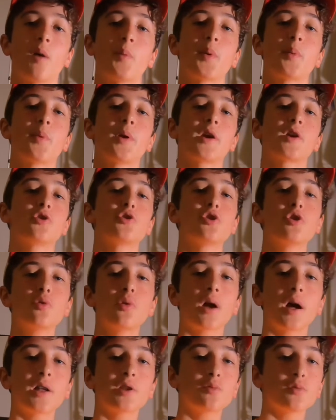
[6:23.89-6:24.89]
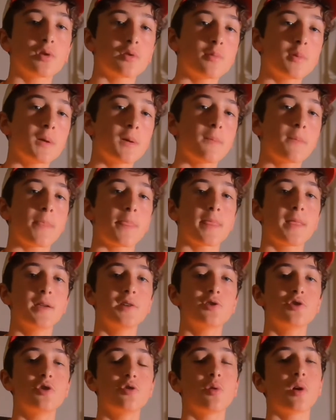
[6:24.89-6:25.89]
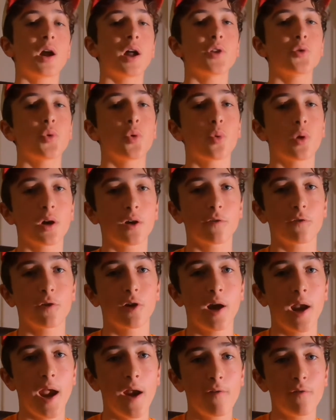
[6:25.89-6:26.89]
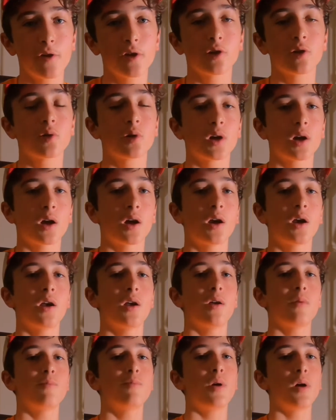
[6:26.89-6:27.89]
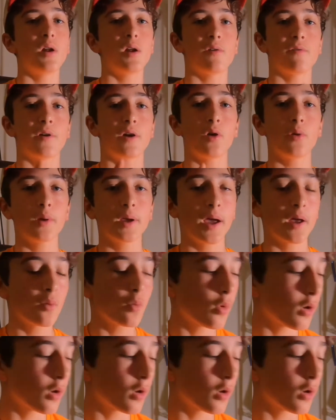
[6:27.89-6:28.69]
I bring 2 rods with me. These 2 rods will work for every lure, but if I only had